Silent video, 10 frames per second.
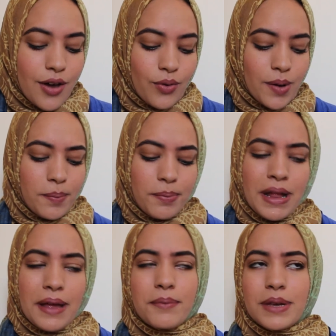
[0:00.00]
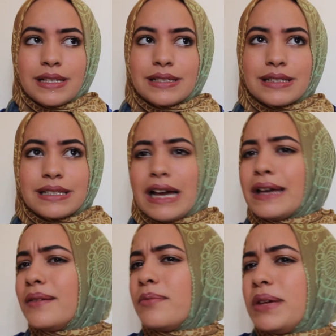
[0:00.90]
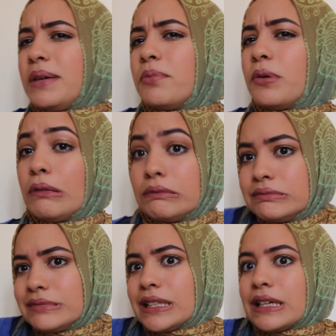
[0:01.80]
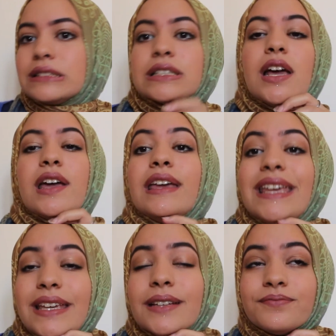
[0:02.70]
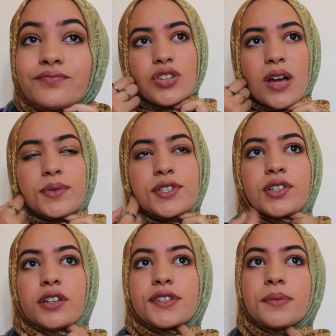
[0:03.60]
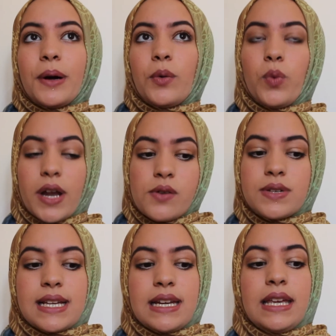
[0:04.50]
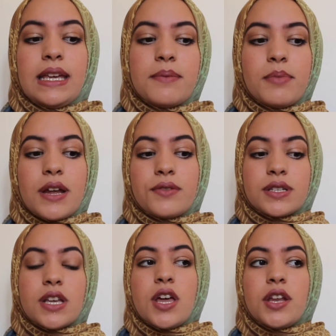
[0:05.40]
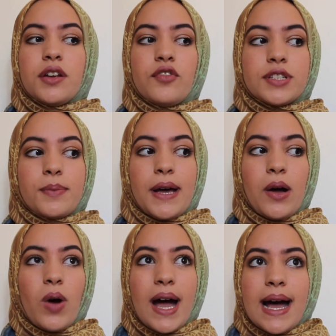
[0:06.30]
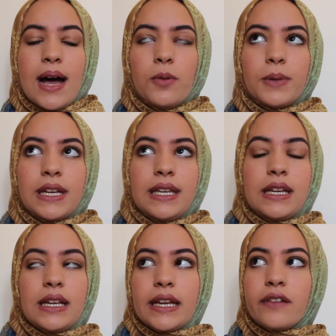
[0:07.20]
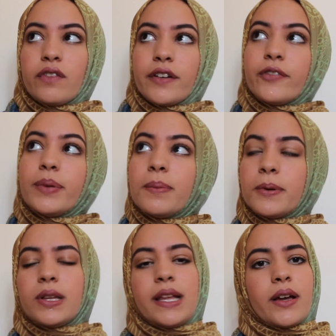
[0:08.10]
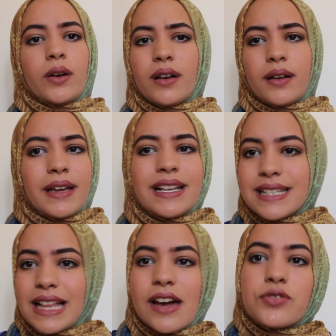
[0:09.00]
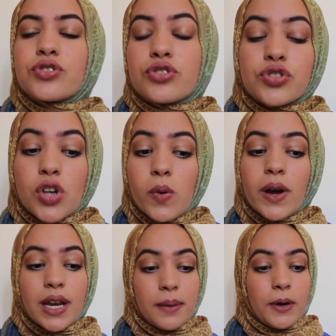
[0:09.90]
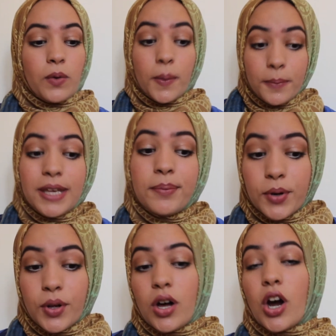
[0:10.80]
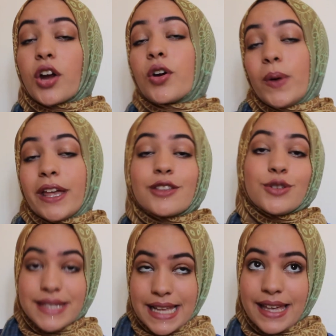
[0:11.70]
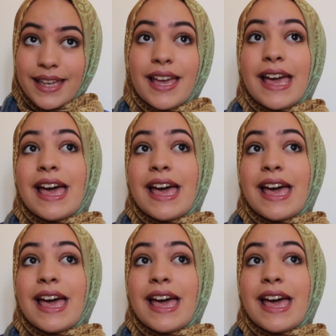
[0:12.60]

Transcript: what plant-based diet people, I guess, eat. So I wasn't nervous about what I was gonna eat, but I was nervous about how I'm gonna eat it, like in front of people, like I was just so worried about what people are going to say.